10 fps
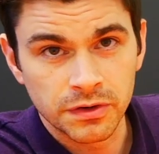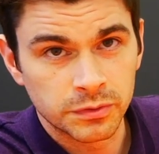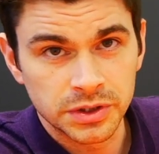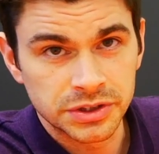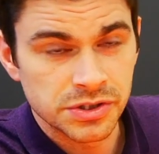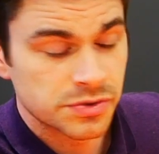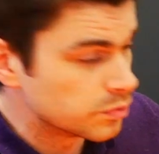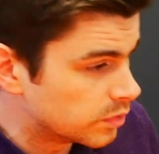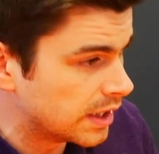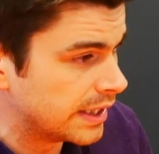five watches.
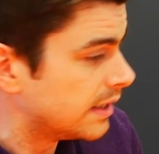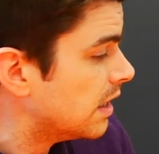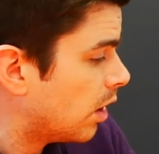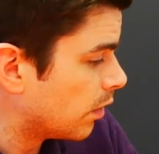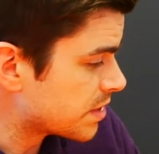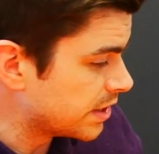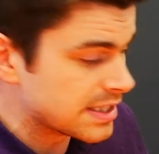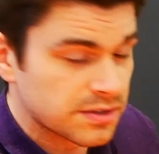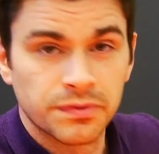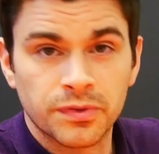Really, obviously, there's a